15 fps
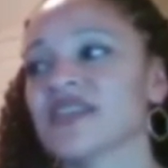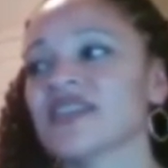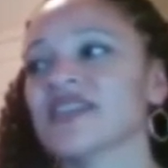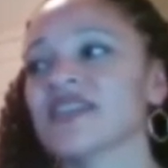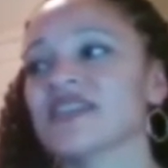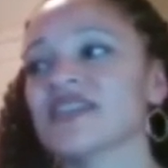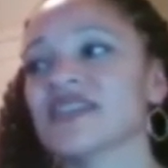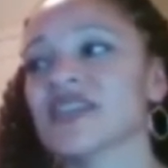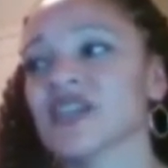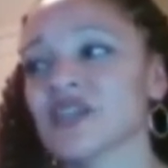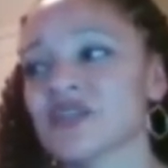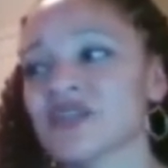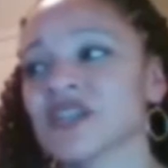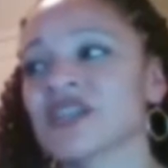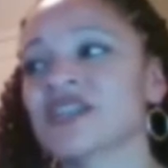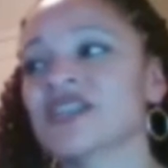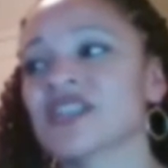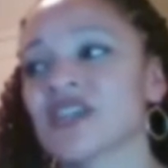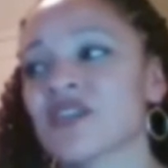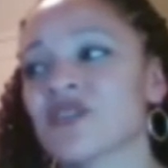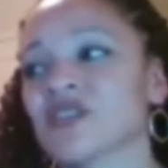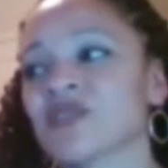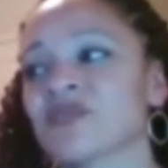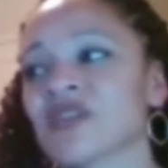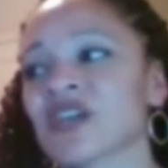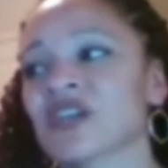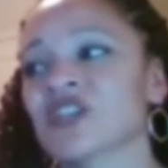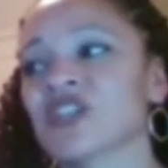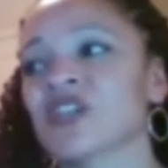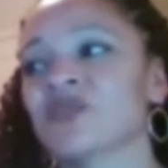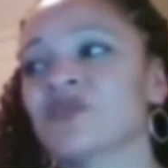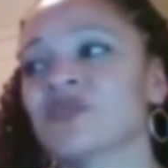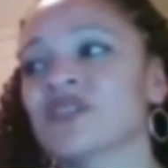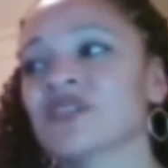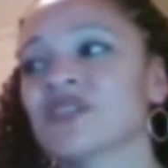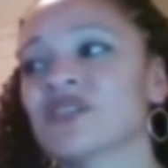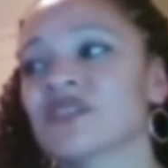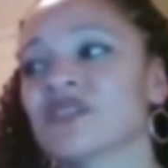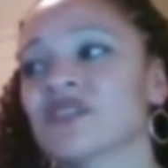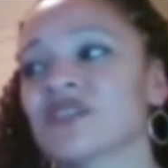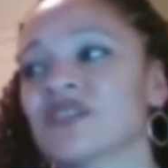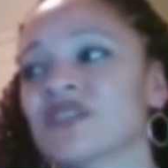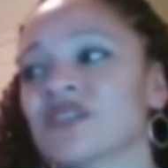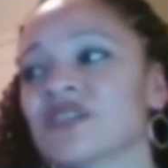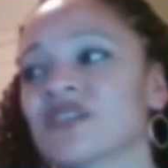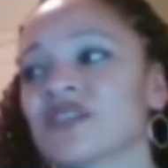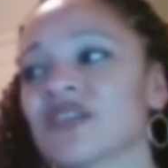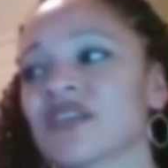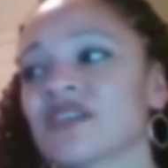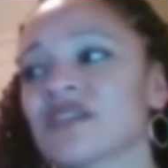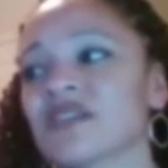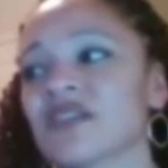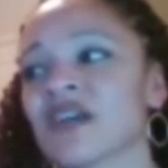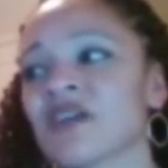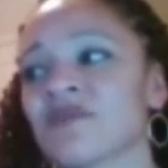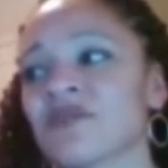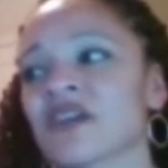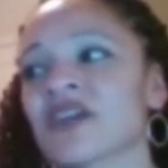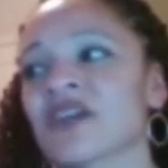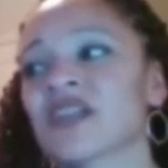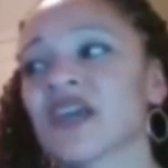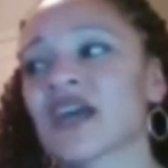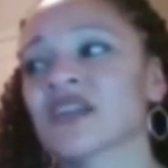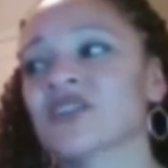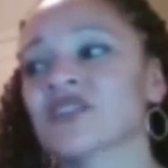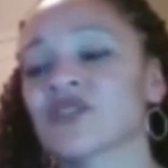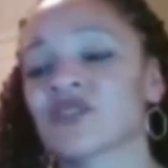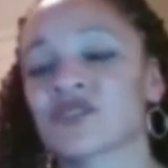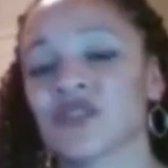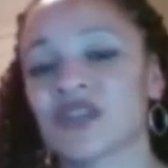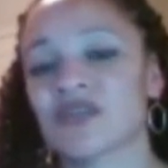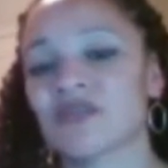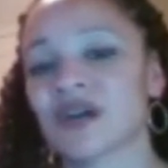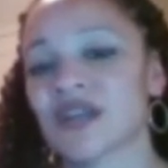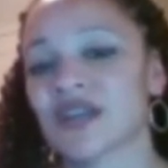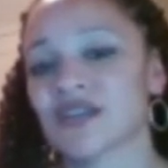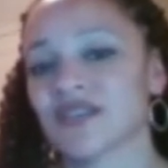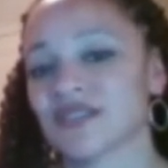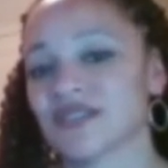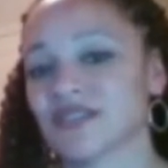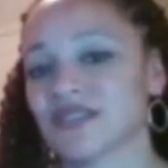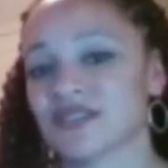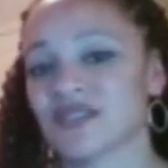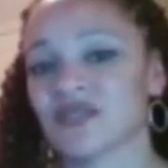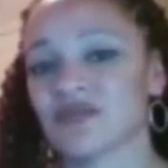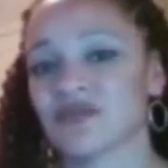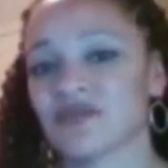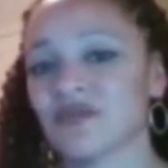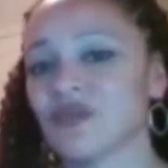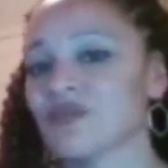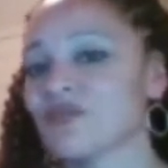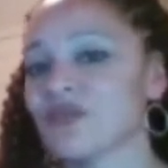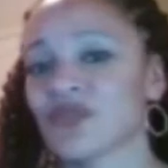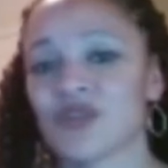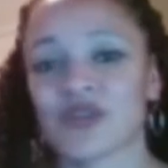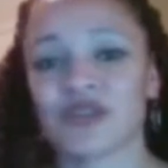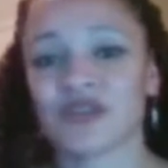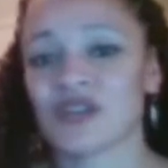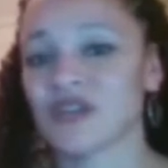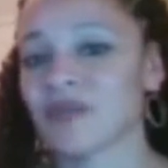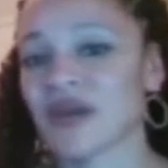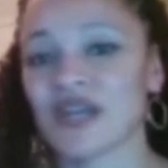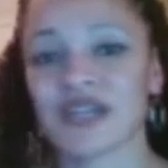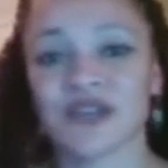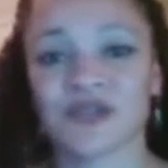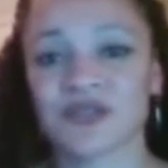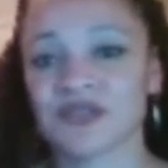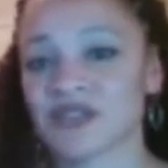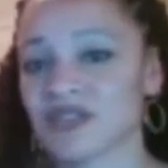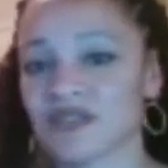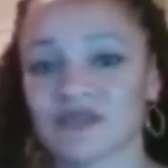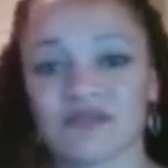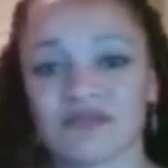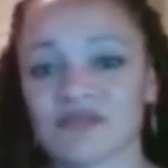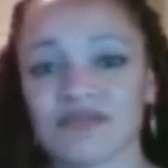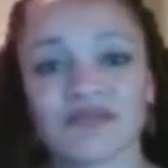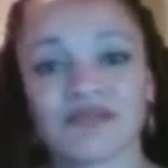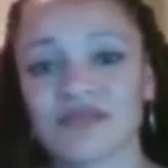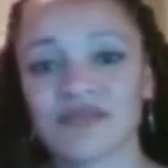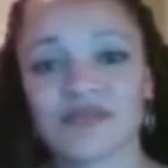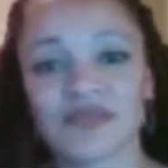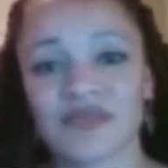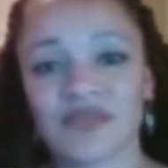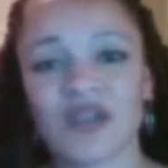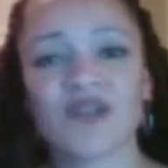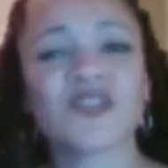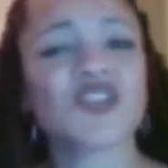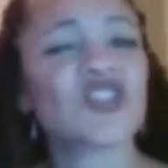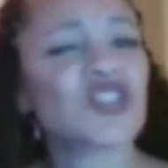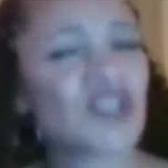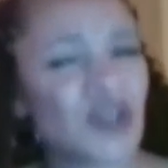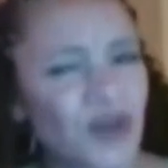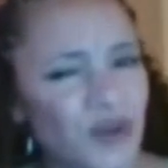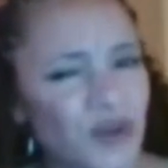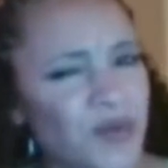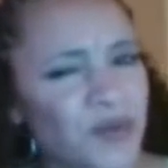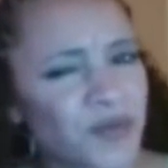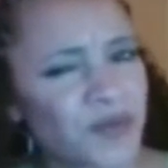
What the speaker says: Did Tyrion tell him that she was effing Lancel or anybody else? Moon Boy or anybody else on the show?